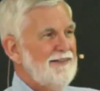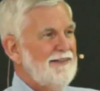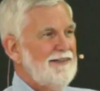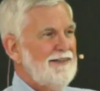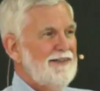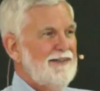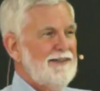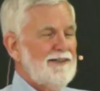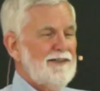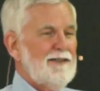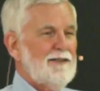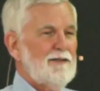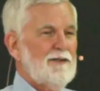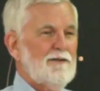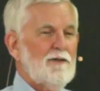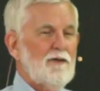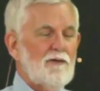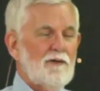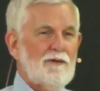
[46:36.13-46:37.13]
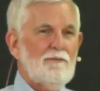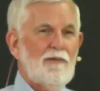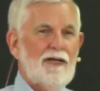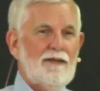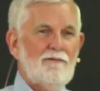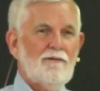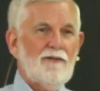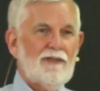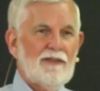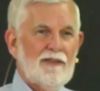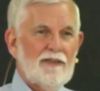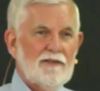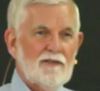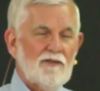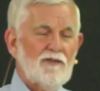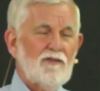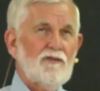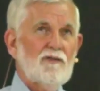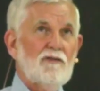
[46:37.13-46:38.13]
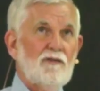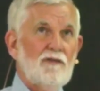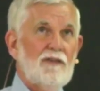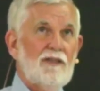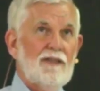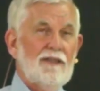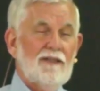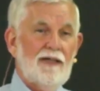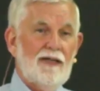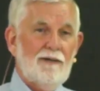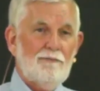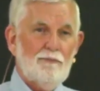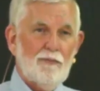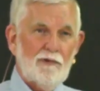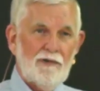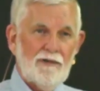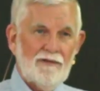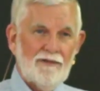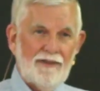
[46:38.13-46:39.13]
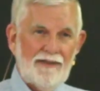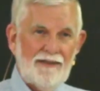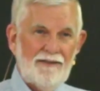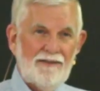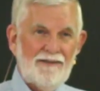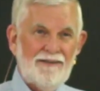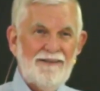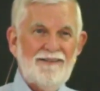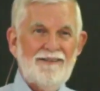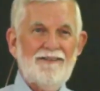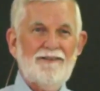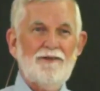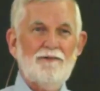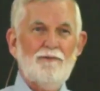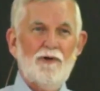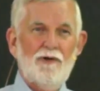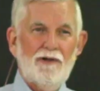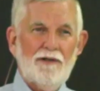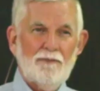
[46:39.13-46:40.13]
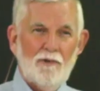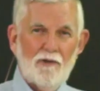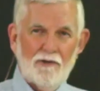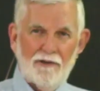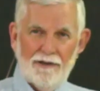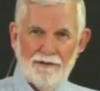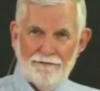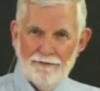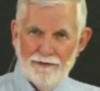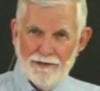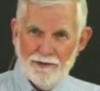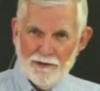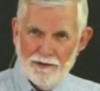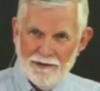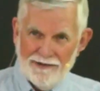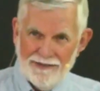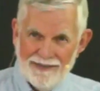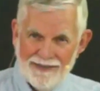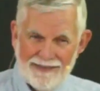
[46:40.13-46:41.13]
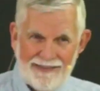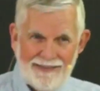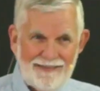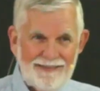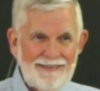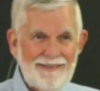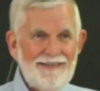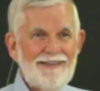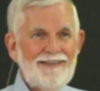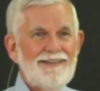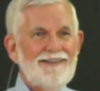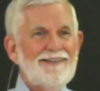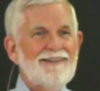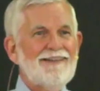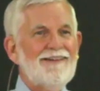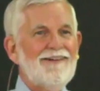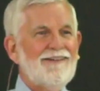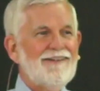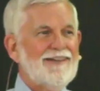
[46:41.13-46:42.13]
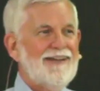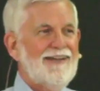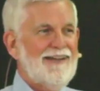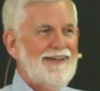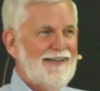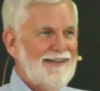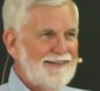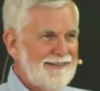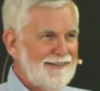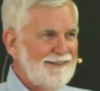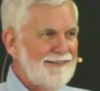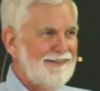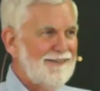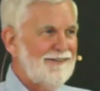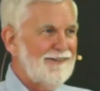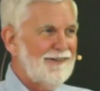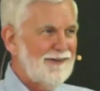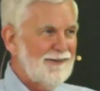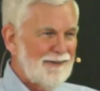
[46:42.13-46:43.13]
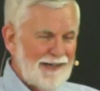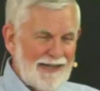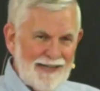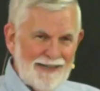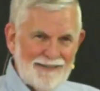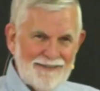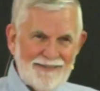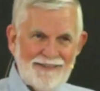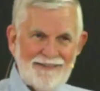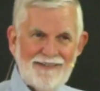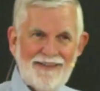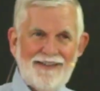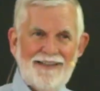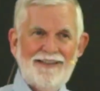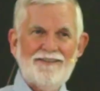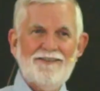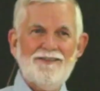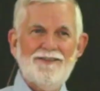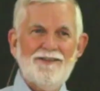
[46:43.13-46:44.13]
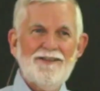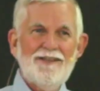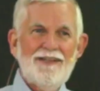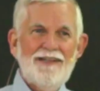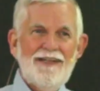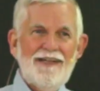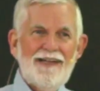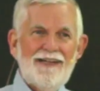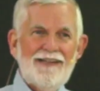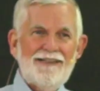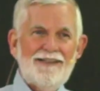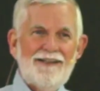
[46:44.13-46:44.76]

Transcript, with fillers: The Lord might want us to get up earlier, to work more efficiently, okay, you go down the list, you know,